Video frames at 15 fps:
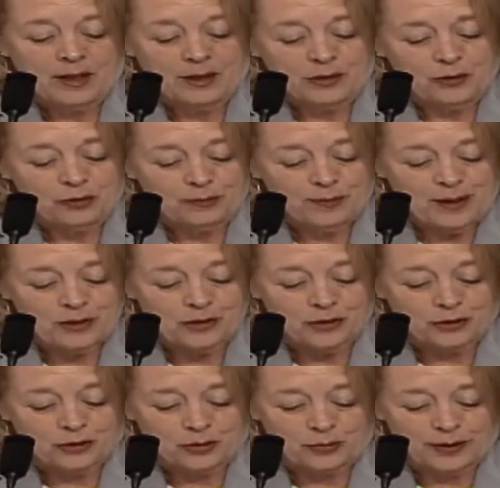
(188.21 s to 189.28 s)
You spent
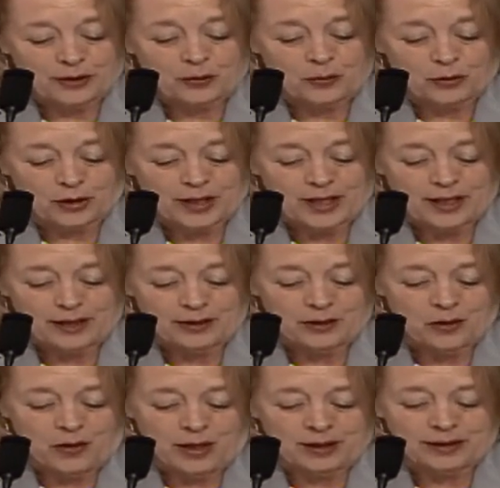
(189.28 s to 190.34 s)
your career working in the
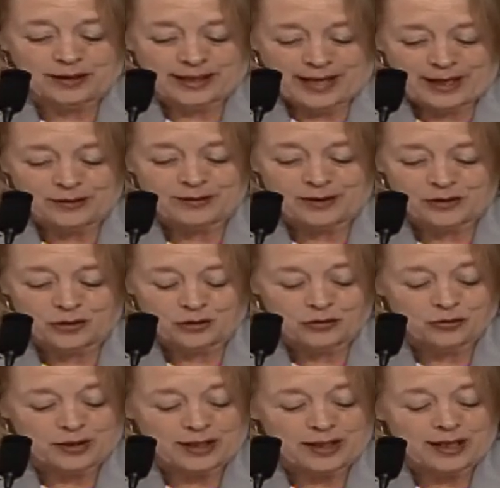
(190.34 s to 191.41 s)
oil and gas
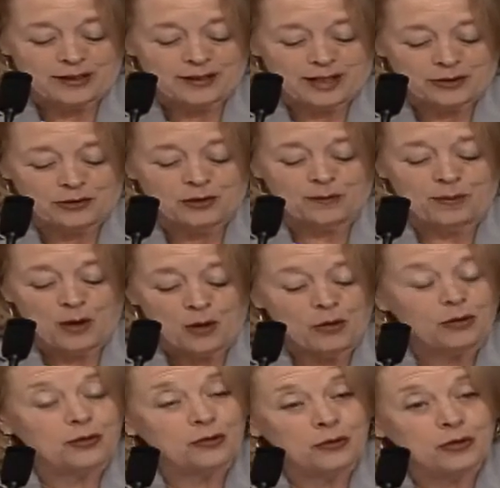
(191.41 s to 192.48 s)
industry, and yet you
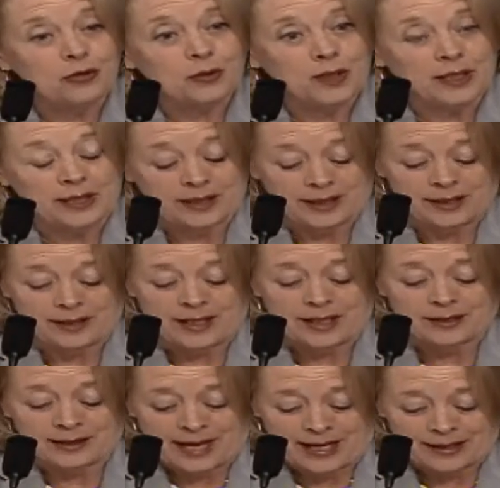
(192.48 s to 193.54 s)
oppose new drilling in the
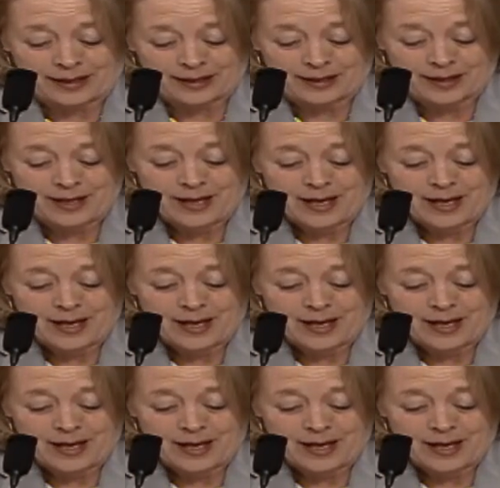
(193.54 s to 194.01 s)
Atlantic.